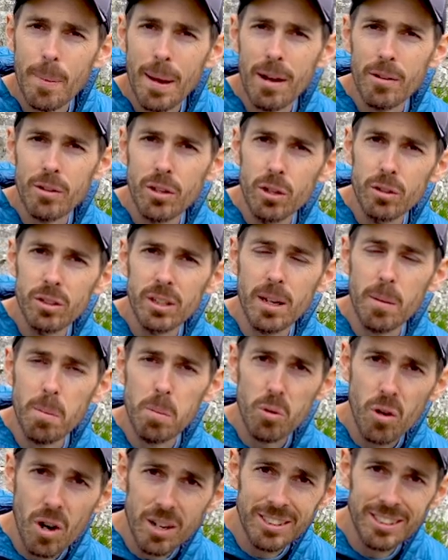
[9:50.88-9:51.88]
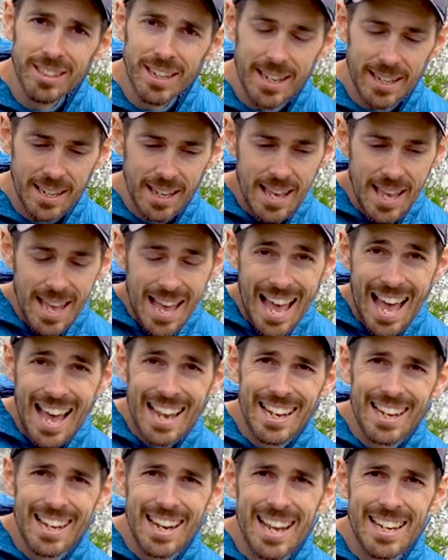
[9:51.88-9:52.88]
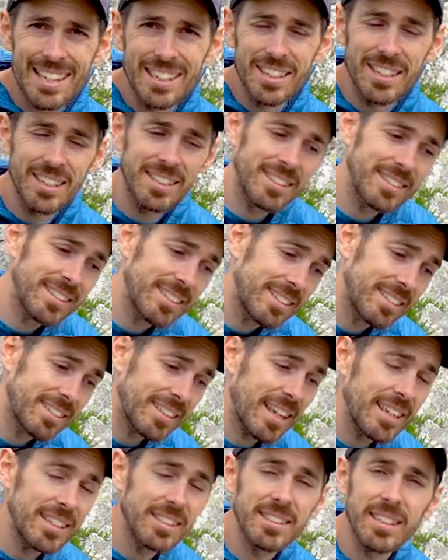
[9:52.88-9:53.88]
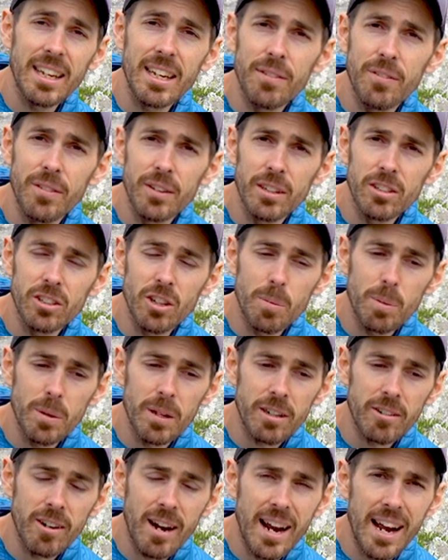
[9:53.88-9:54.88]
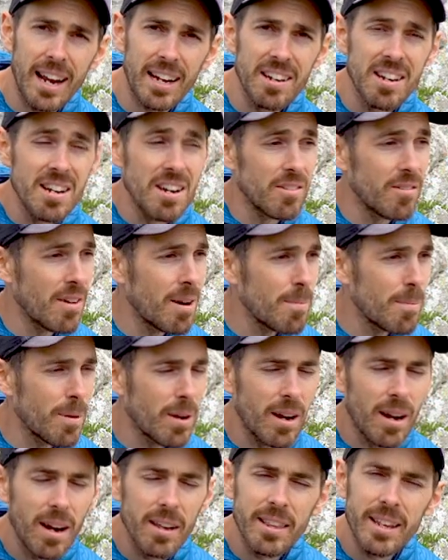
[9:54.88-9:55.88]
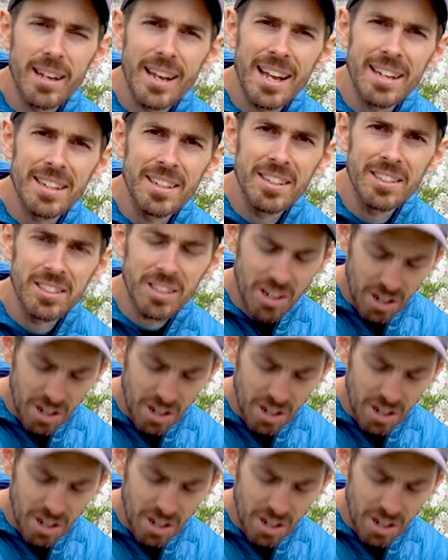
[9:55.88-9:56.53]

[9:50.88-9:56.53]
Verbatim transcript: about using a prusik and a lanyard to stay safe at the top of the crag. Remember, other lanyards